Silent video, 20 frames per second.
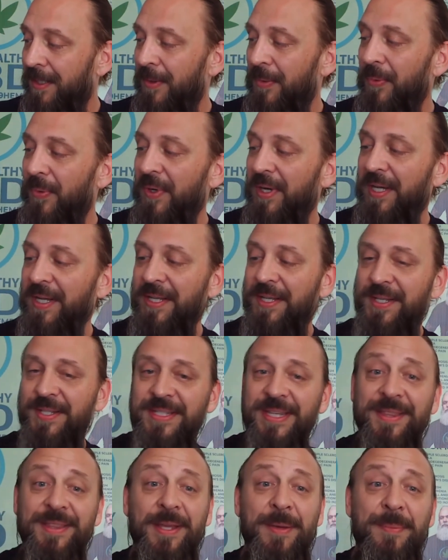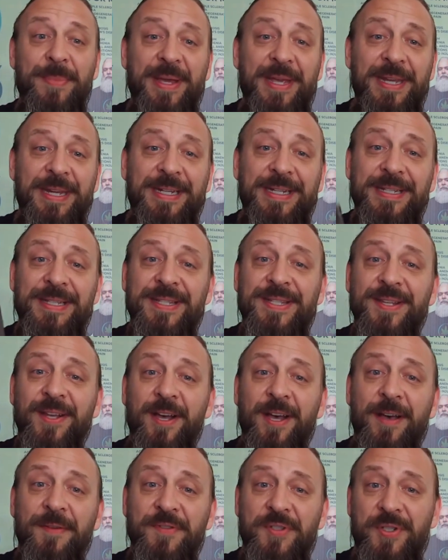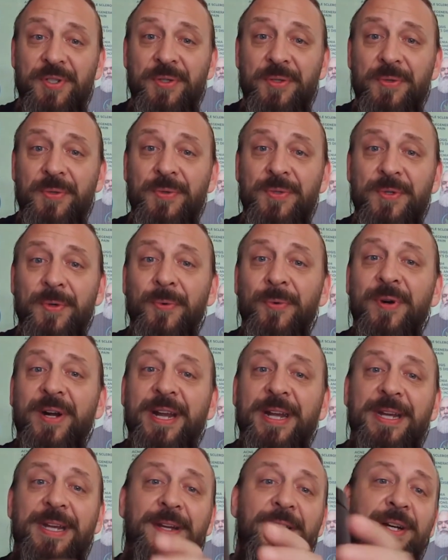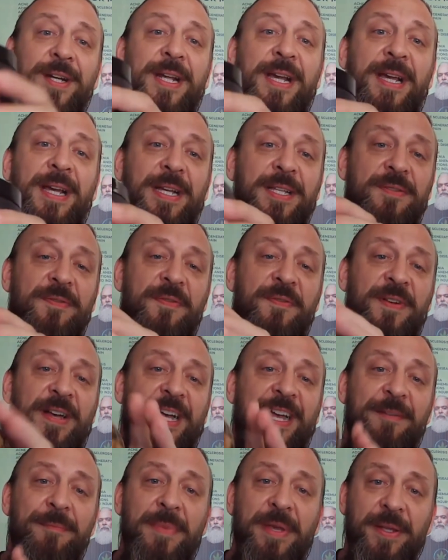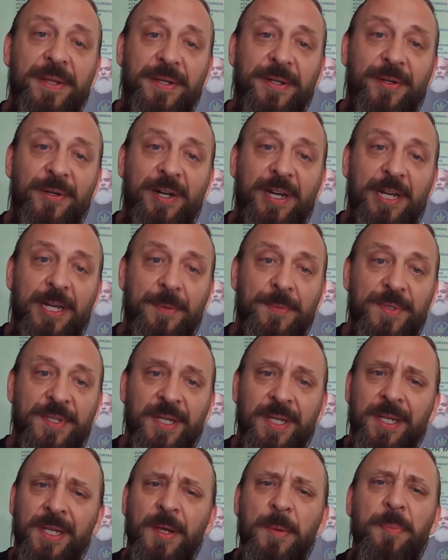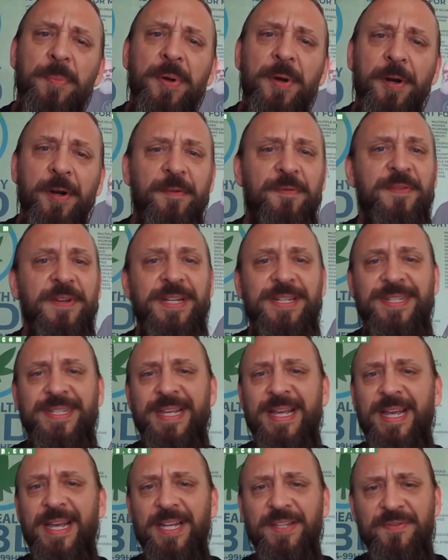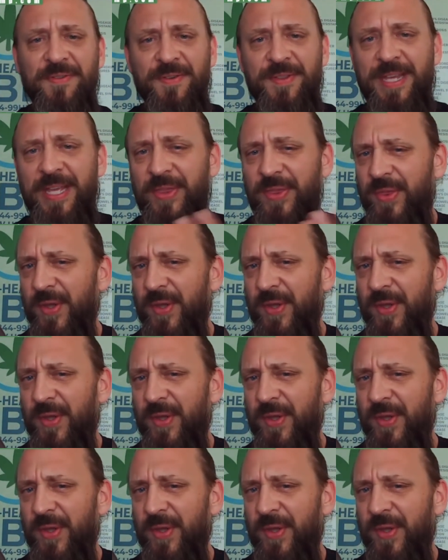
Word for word: was the Bacon Soft Chews right here, guys. Five milligrams. Perfect size for that